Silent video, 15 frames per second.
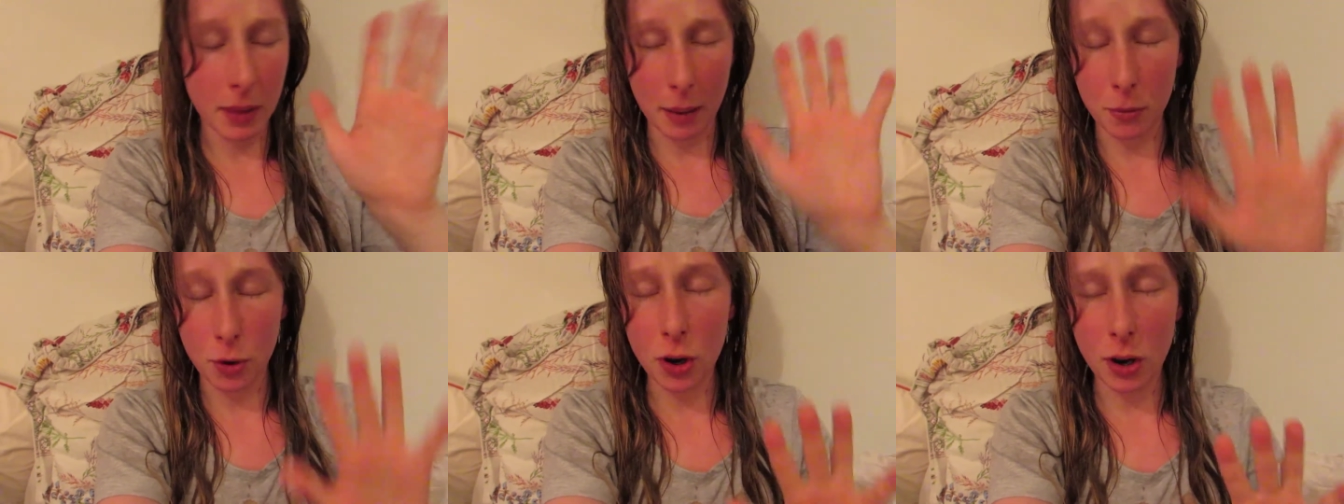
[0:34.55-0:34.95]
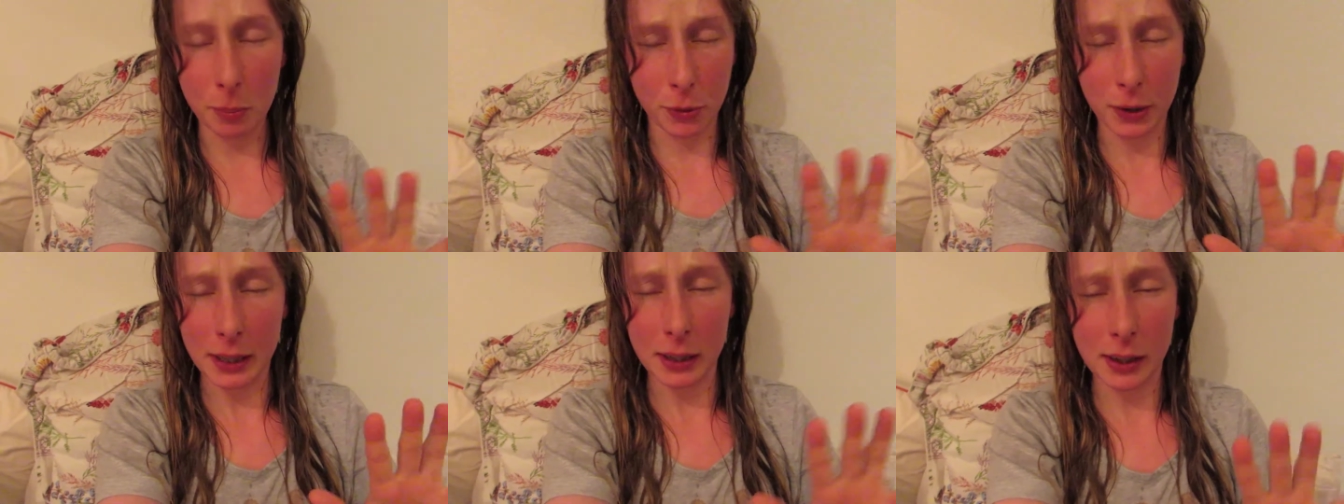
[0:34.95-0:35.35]
I'm not a
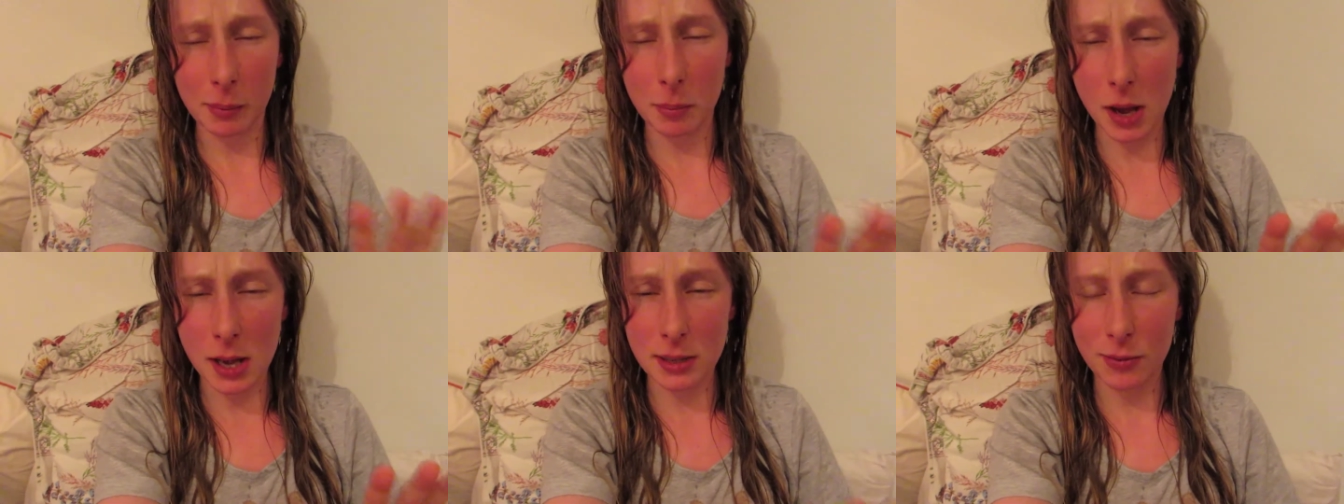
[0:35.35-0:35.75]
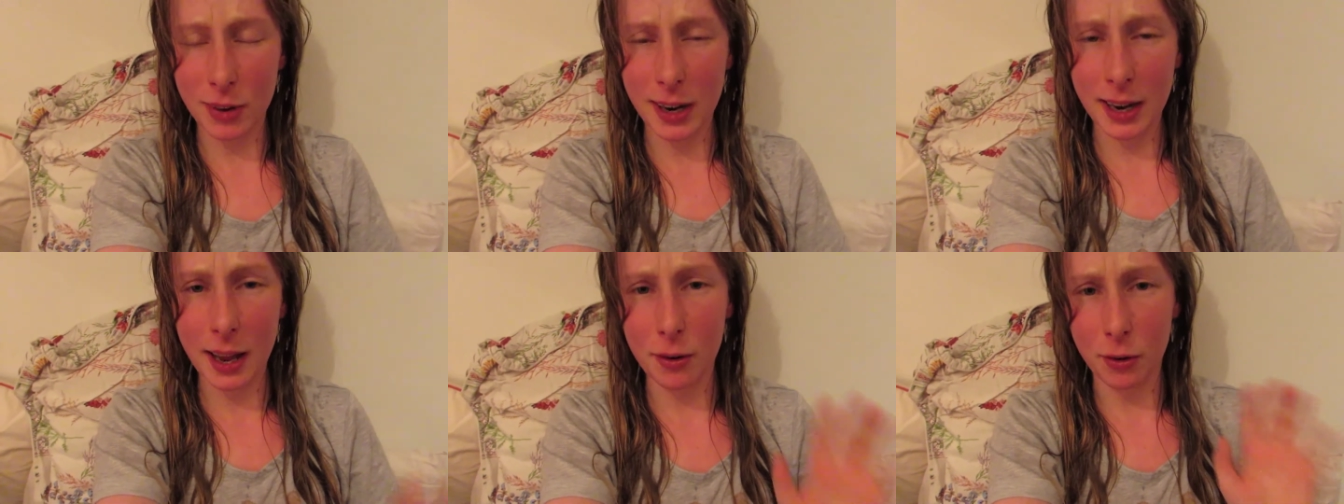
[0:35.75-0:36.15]
pretty looking person
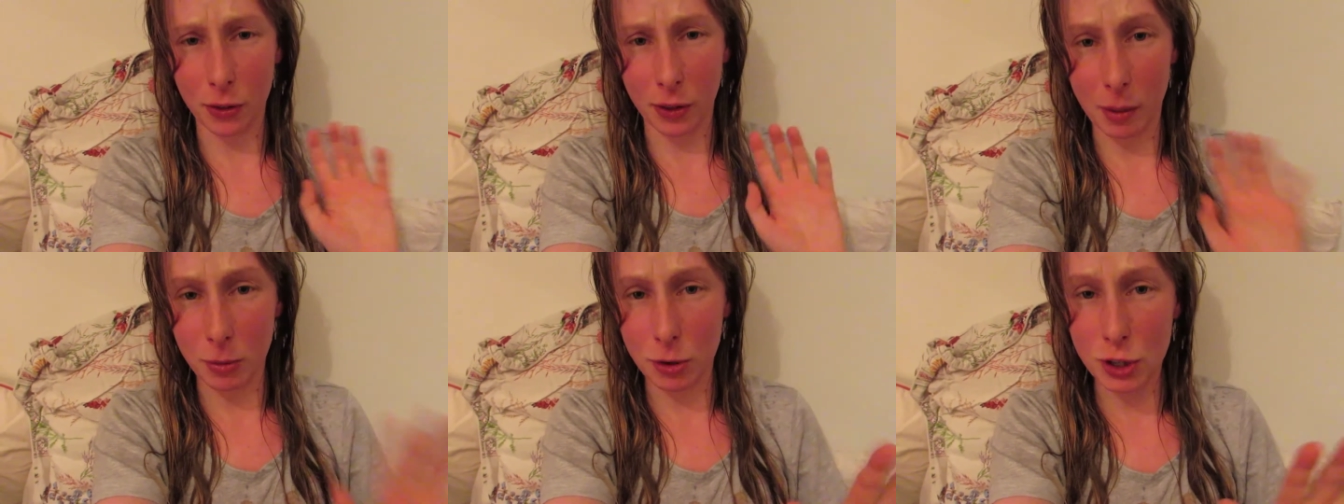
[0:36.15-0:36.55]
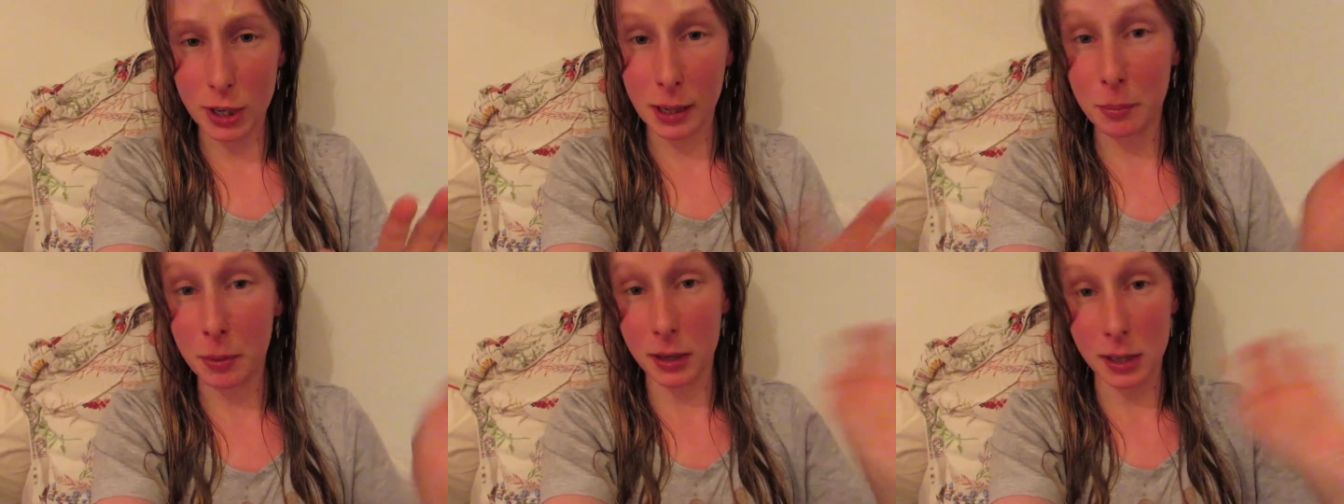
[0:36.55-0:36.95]
right now, not that I'm
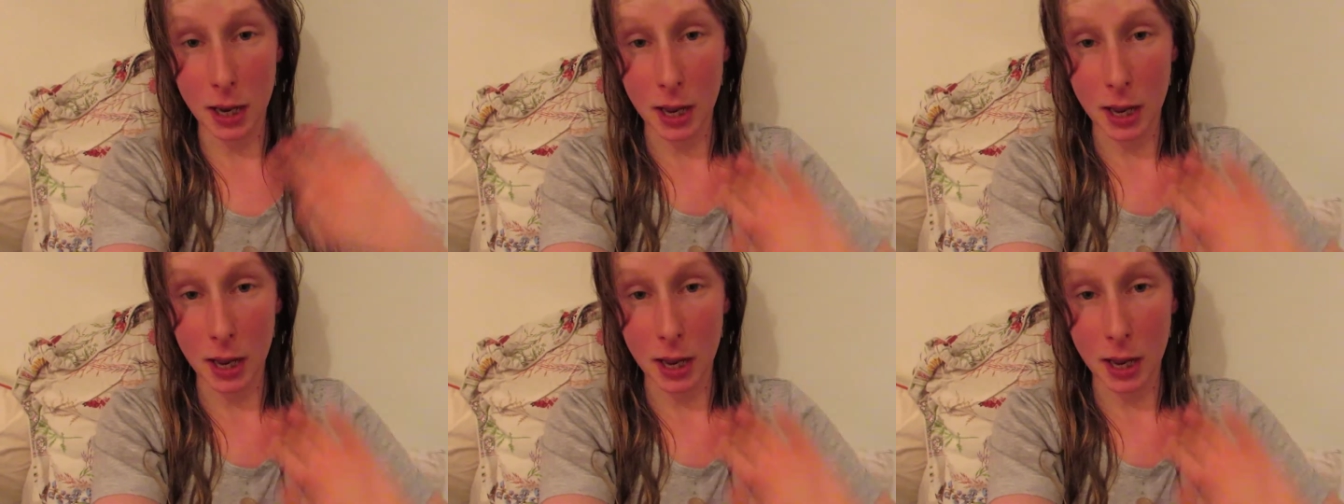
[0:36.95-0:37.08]
usually, but